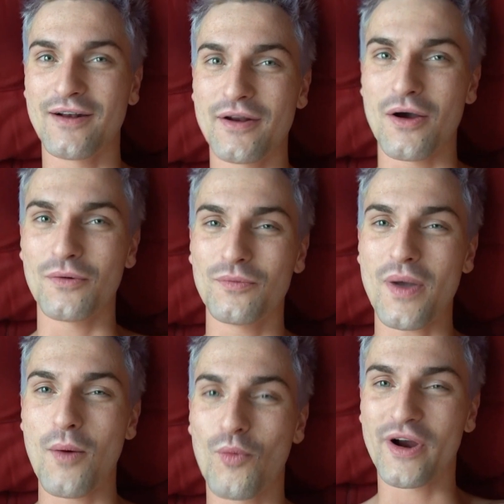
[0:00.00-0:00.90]
don't know.
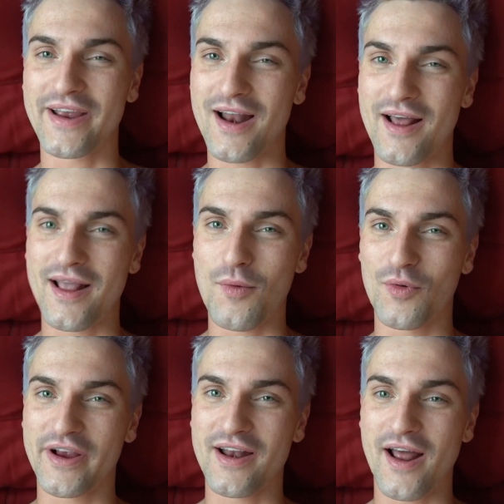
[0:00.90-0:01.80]
I'm working
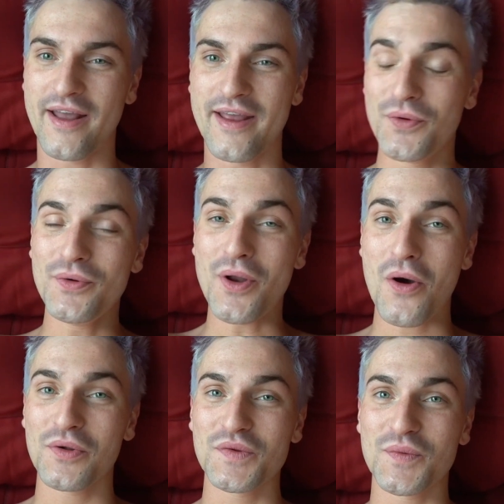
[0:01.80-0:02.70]
on it. Who
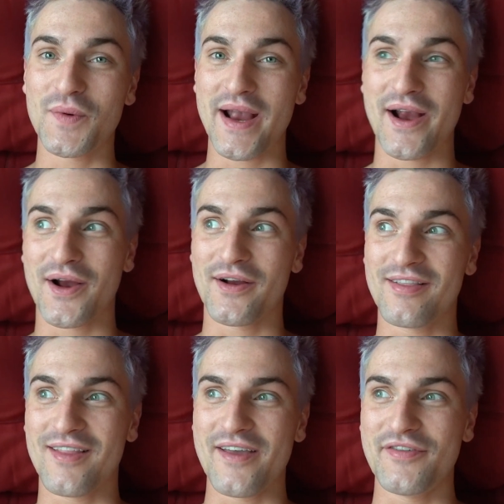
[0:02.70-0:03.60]
knows where
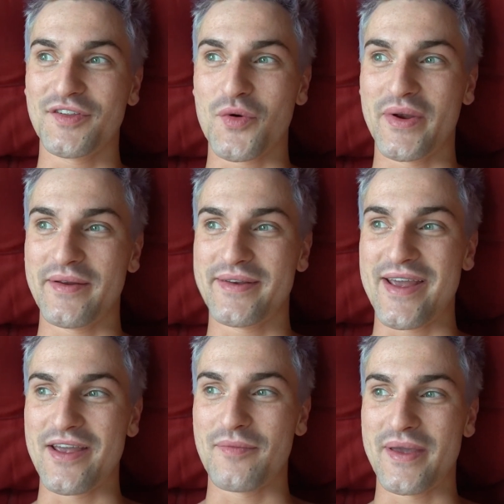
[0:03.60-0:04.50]
life is going to
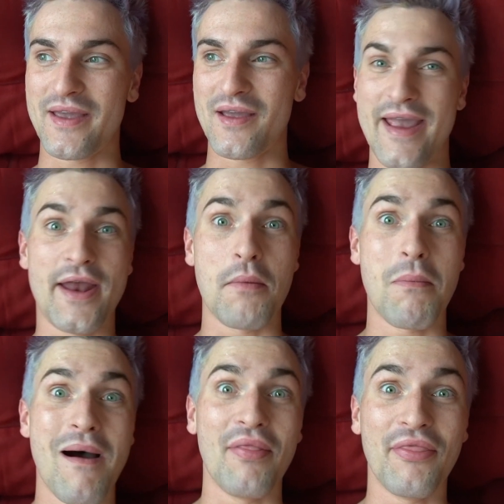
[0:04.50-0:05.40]
take me in a
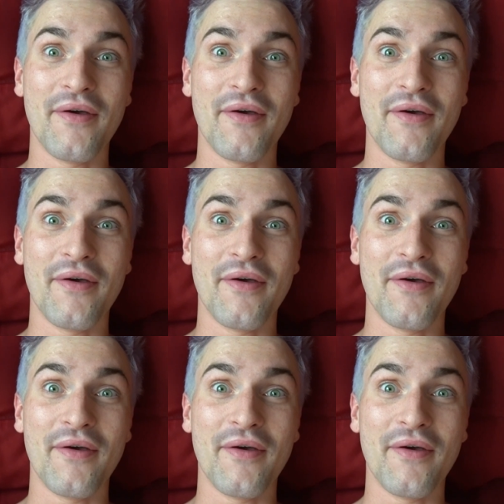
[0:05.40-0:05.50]
month?